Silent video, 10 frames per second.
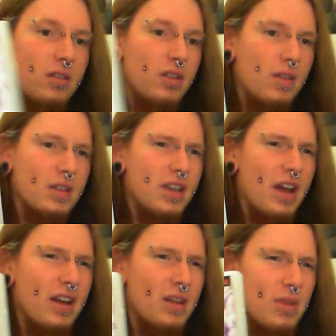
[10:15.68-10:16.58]
Now this
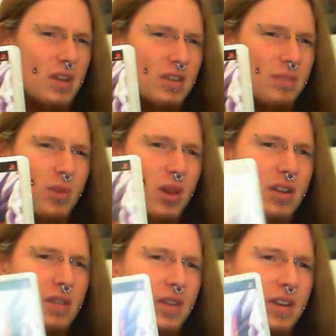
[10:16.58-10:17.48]
game is
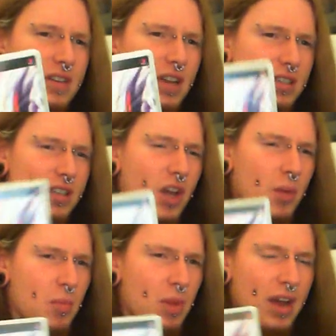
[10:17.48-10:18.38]
bloody fantastic. I've
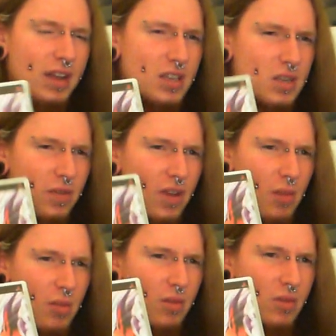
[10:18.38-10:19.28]
been playing this a fair
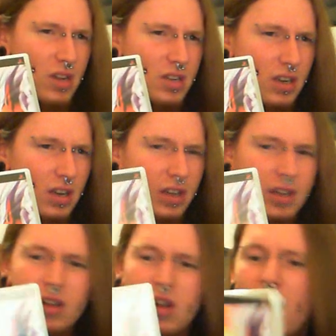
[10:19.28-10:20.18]
bit recently.
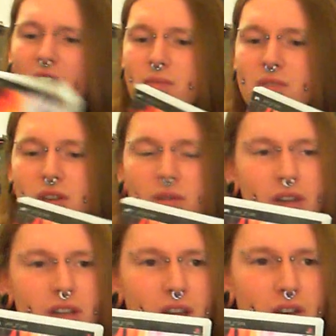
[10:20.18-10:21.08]

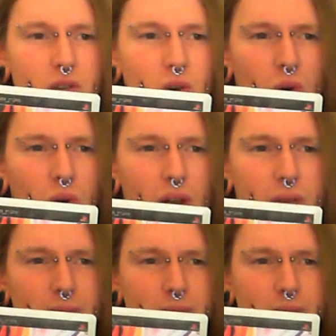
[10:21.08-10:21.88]
Absolutely adore it.